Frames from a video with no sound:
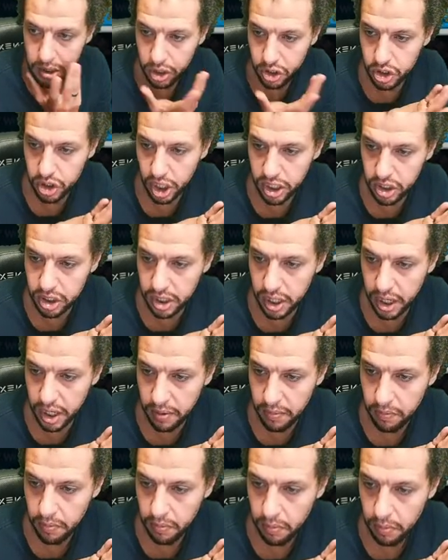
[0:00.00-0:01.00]
You changed the
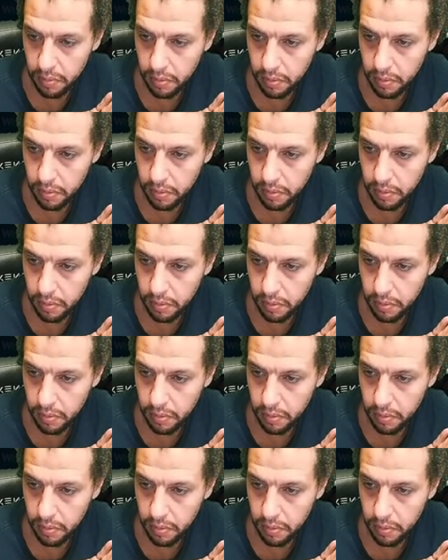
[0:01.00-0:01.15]
name?